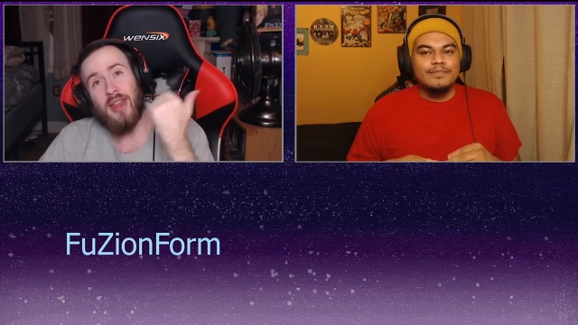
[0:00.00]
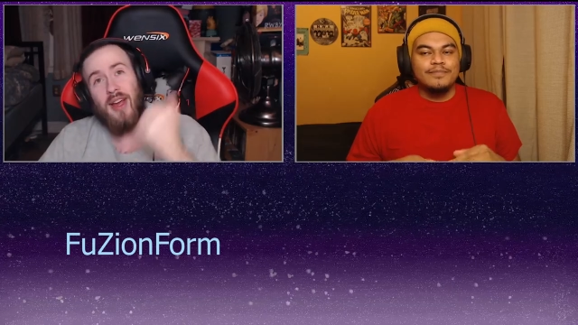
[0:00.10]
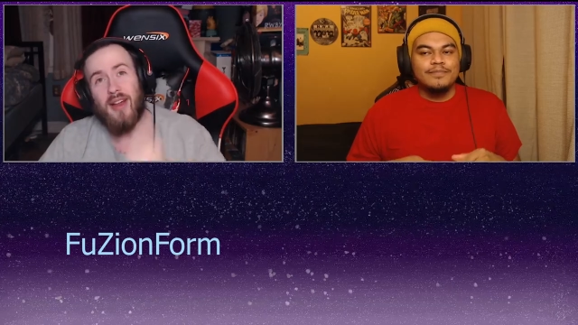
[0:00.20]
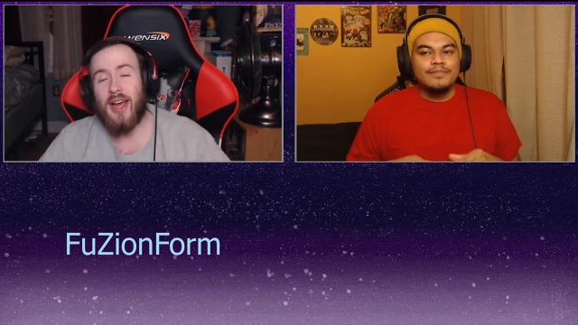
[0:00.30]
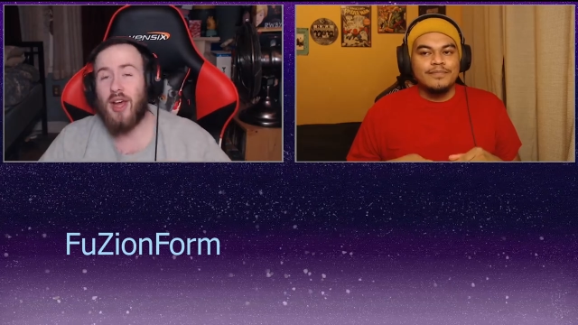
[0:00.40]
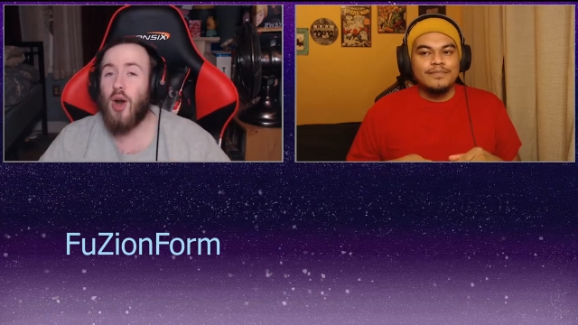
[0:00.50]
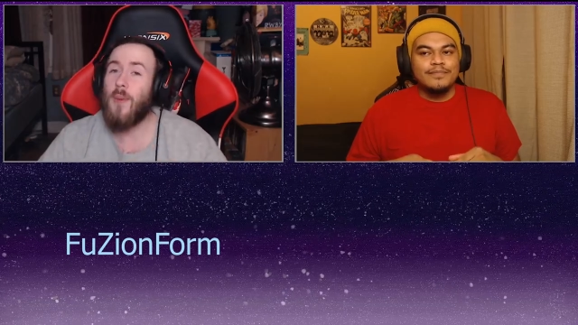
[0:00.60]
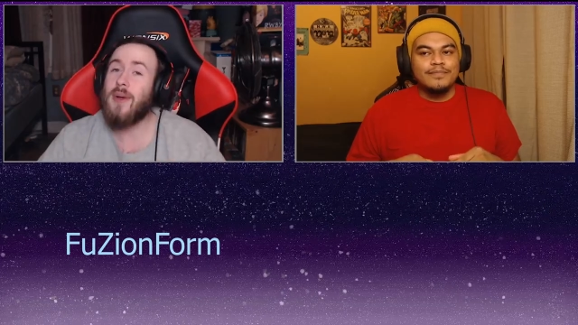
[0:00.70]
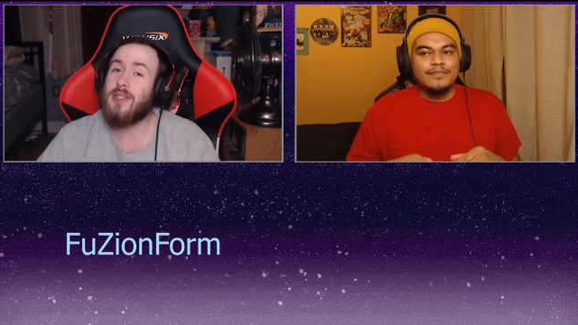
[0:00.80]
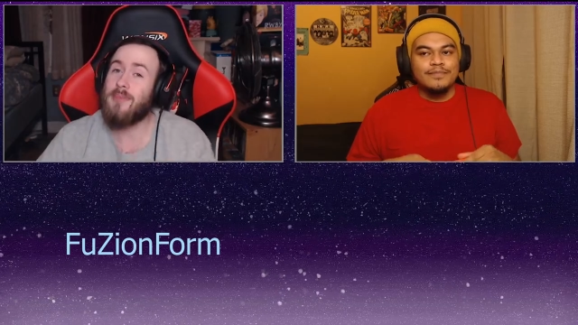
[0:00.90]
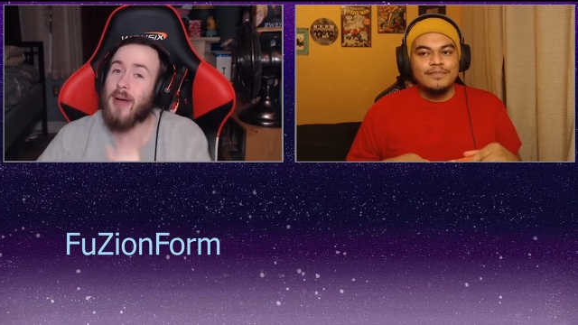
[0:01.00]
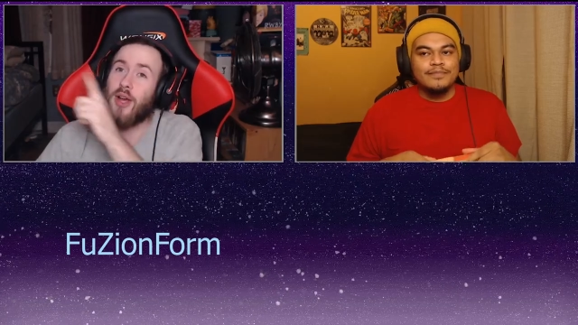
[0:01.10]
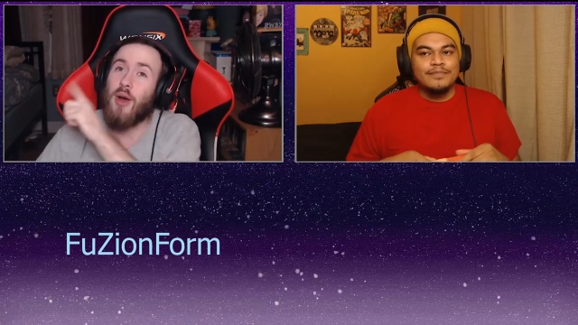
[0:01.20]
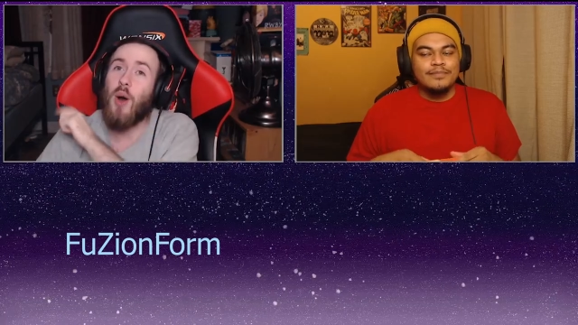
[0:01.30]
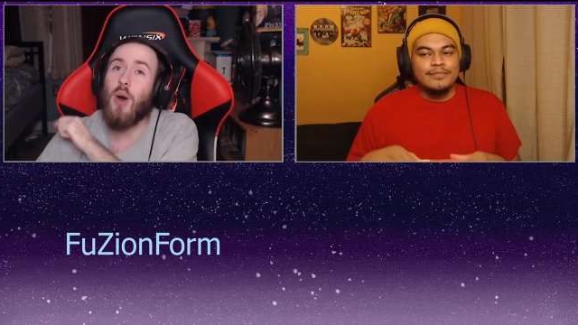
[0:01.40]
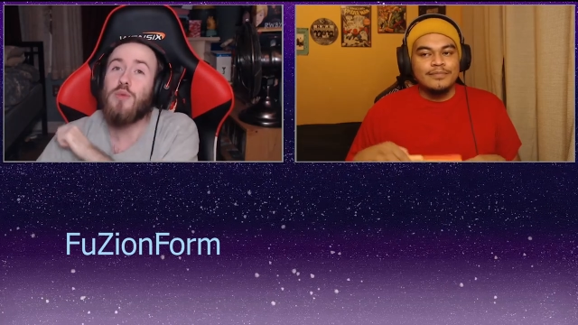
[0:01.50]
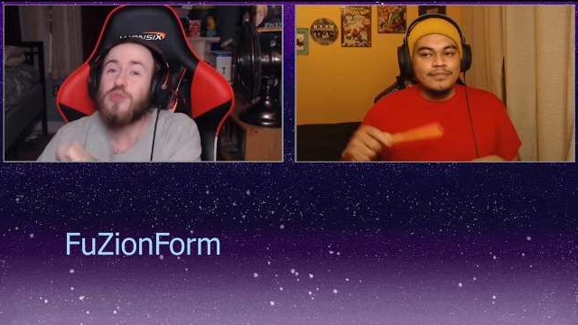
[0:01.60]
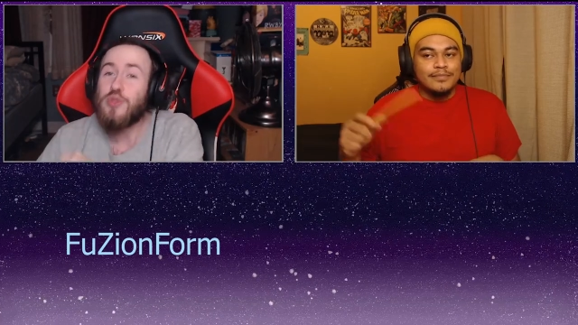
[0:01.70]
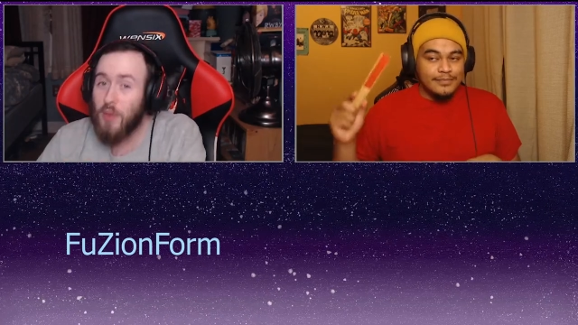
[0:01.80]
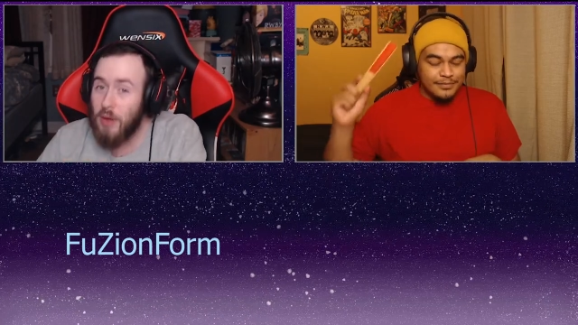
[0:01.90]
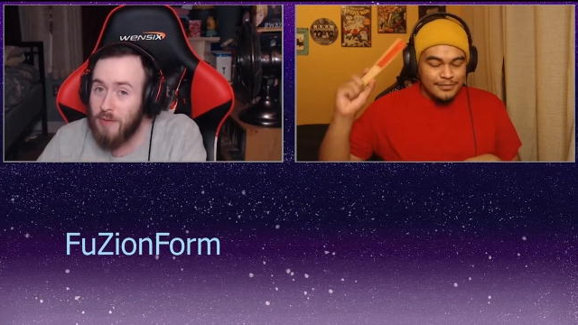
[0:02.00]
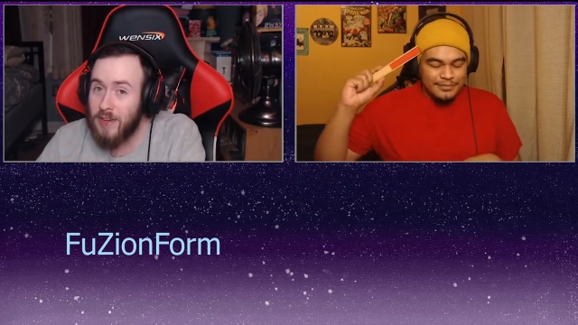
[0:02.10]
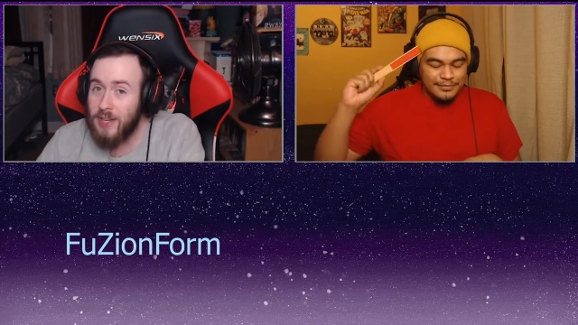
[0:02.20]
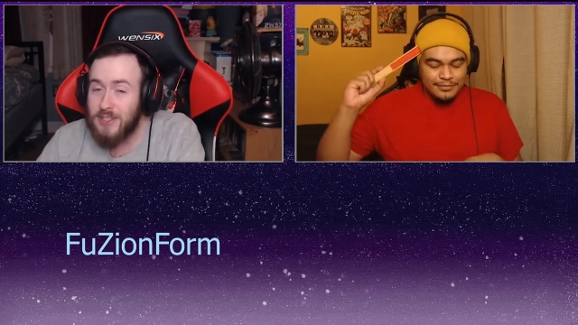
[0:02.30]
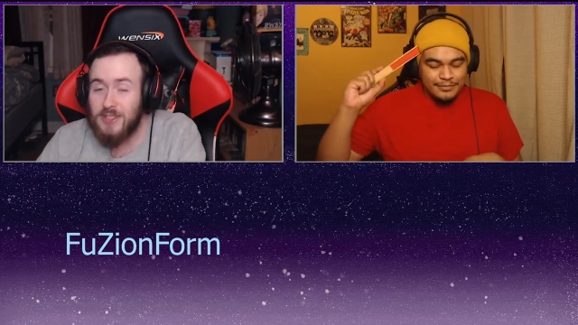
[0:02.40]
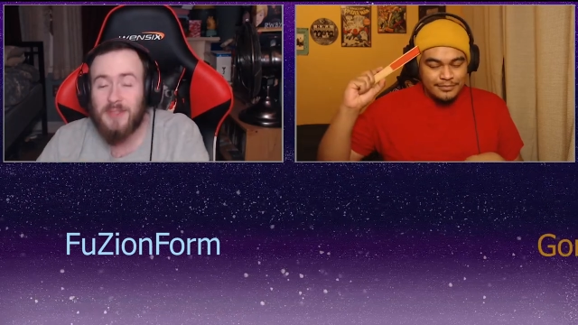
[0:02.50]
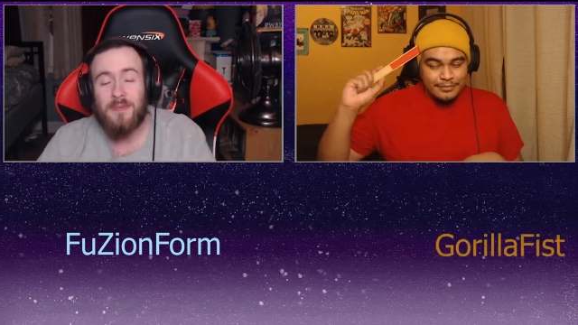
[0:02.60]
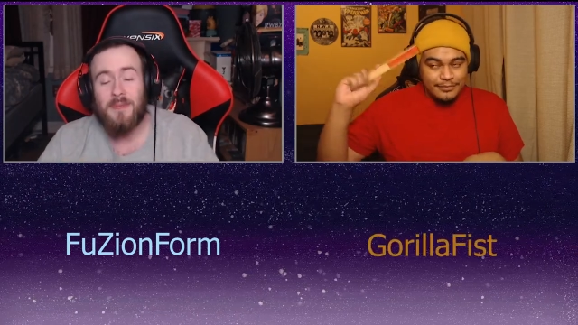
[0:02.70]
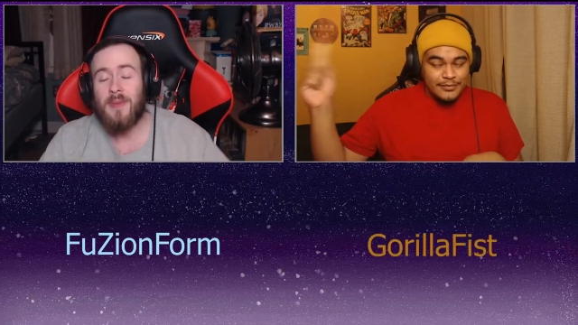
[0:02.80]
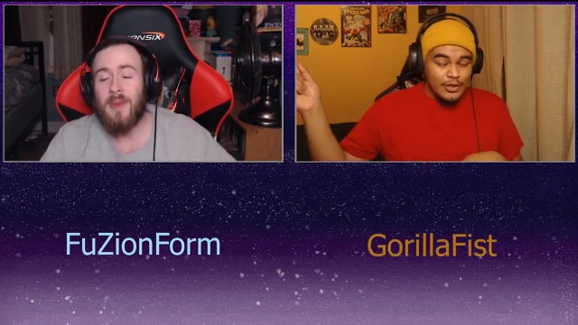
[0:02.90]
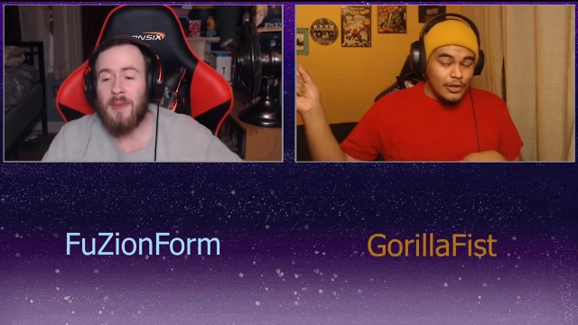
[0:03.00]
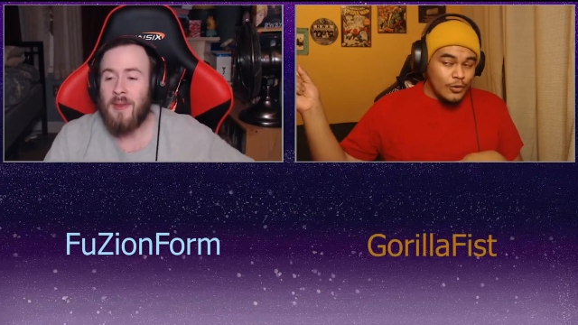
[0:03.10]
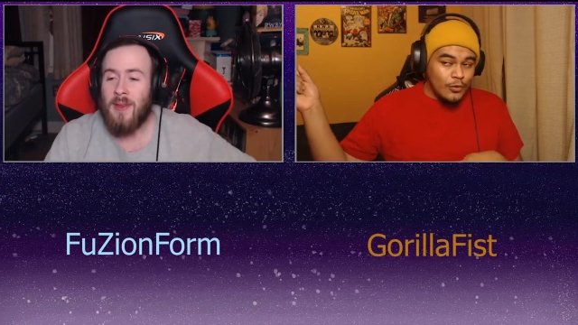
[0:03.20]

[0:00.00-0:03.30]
Speaker 1: like always, is my co-host, Gorilla Fist. Hello.